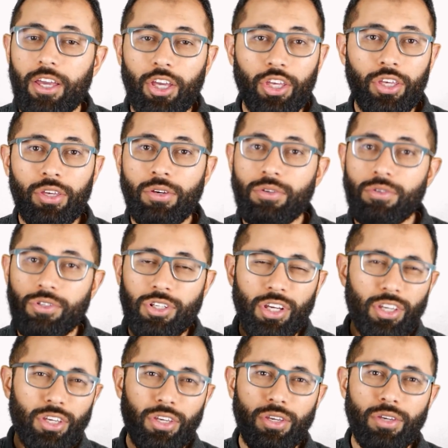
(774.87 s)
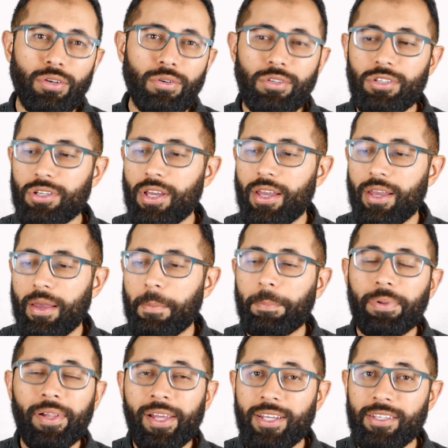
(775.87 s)
Huge
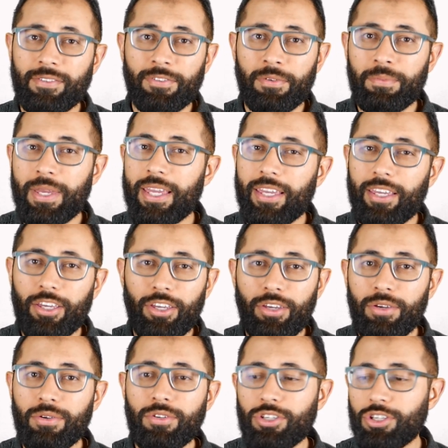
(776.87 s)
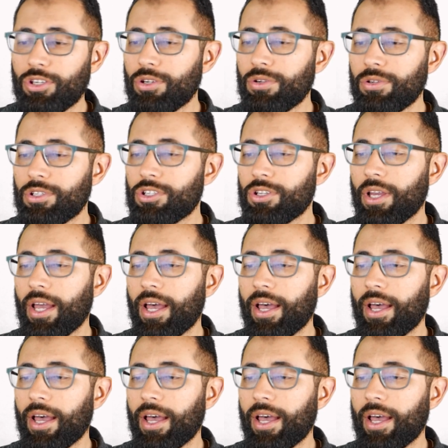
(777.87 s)
plus for me, huge